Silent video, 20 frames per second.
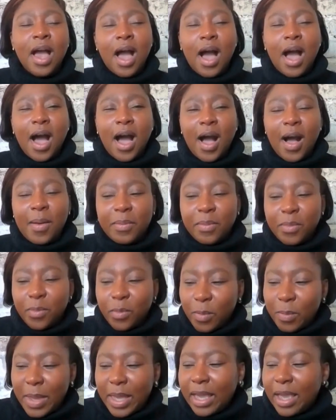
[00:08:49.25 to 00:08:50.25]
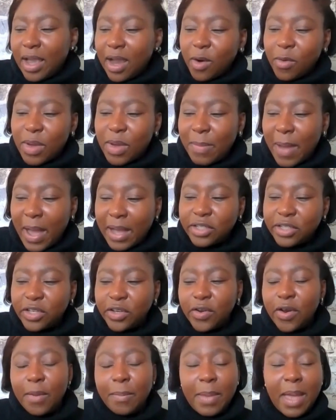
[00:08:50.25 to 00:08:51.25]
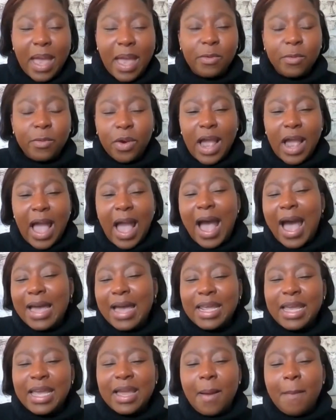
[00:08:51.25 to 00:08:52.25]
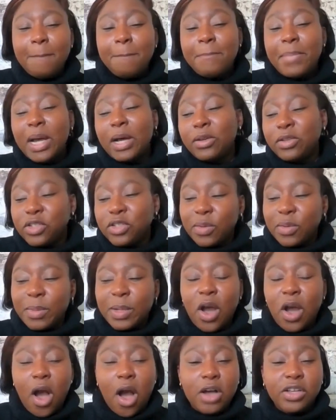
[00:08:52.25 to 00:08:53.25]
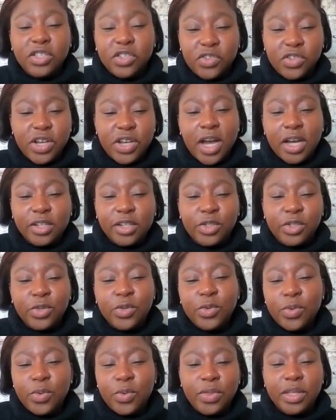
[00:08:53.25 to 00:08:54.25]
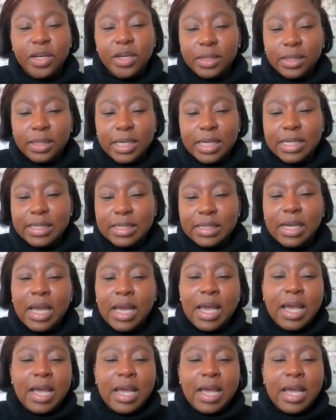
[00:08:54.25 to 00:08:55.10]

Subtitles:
We're making our way back to Europe and we're adding Belgium and Austria to the list.